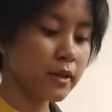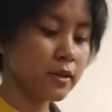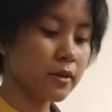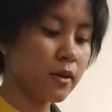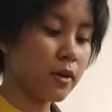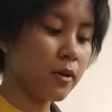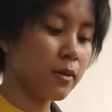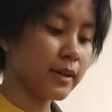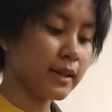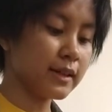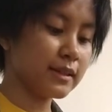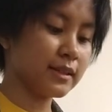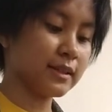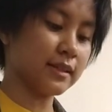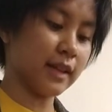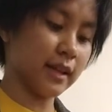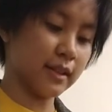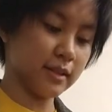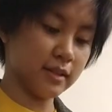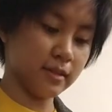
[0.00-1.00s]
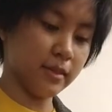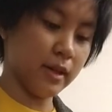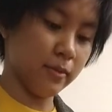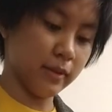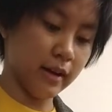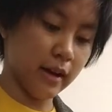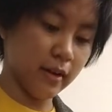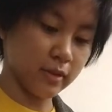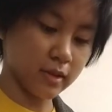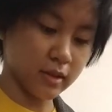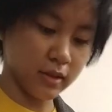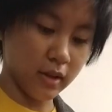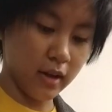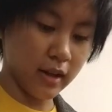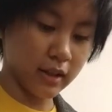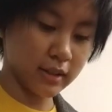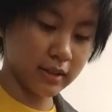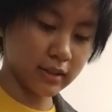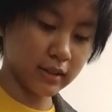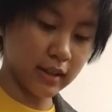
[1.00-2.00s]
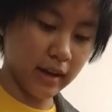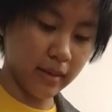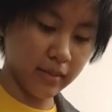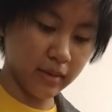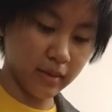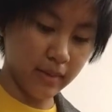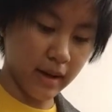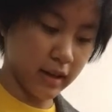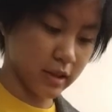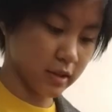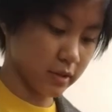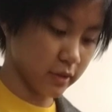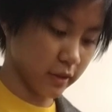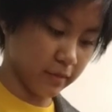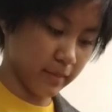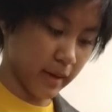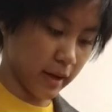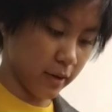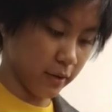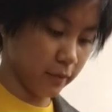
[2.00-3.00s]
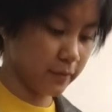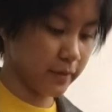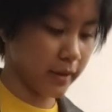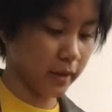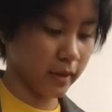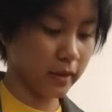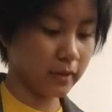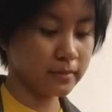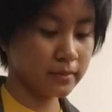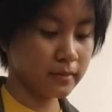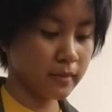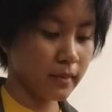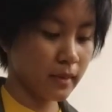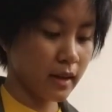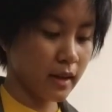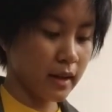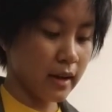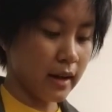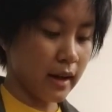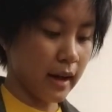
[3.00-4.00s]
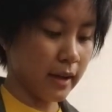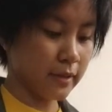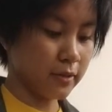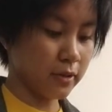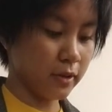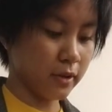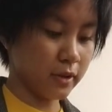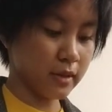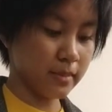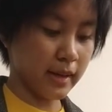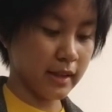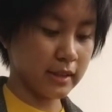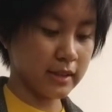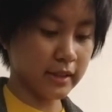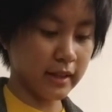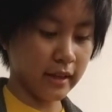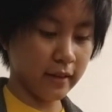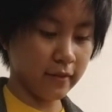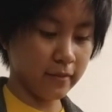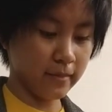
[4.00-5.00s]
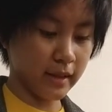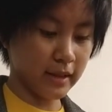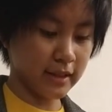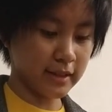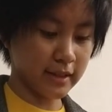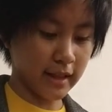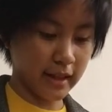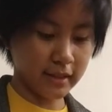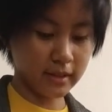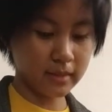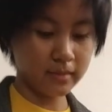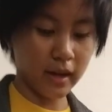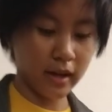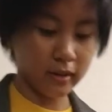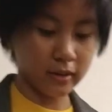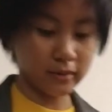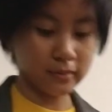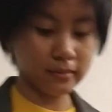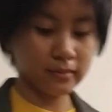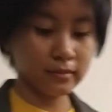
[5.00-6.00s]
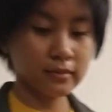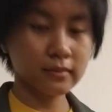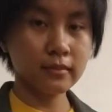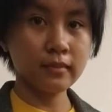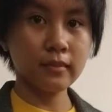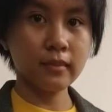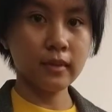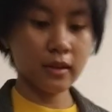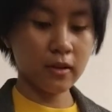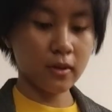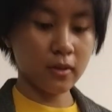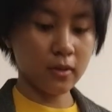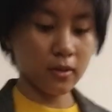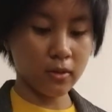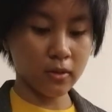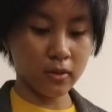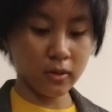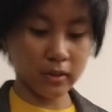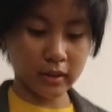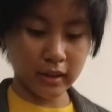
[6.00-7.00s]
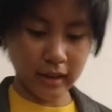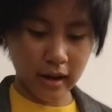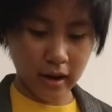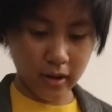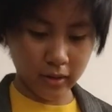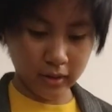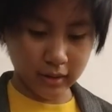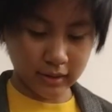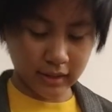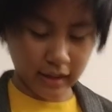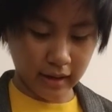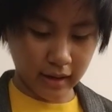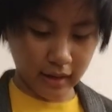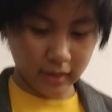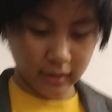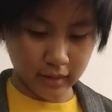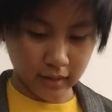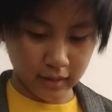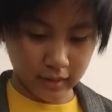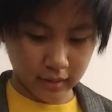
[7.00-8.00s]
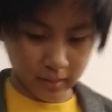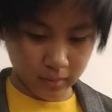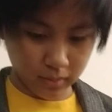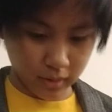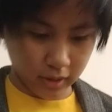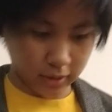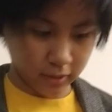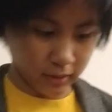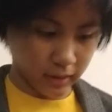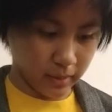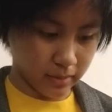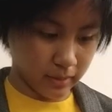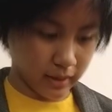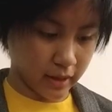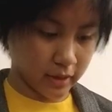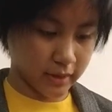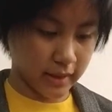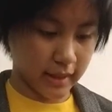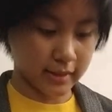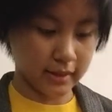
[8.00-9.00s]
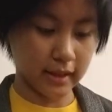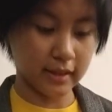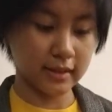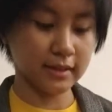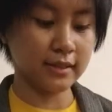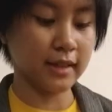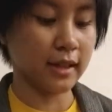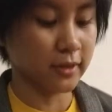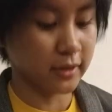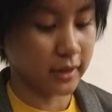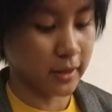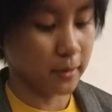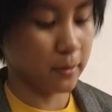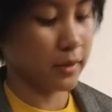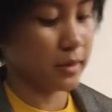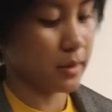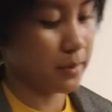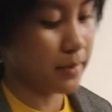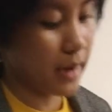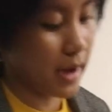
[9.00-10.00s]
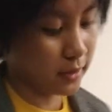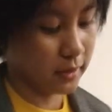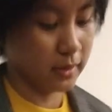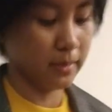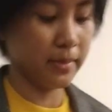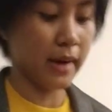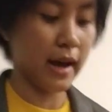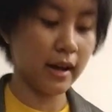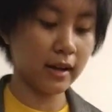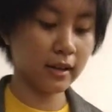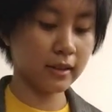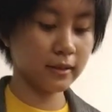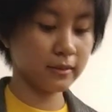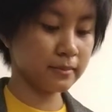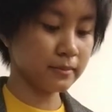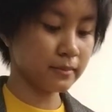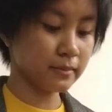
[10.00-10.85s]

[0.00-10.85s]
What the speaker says: what you always said to me when I was lost? I'm the master of my own fear. I told him as he gave me a sad smile, holding out his hand in a brotherly pledge as I settled it with a pat on the back.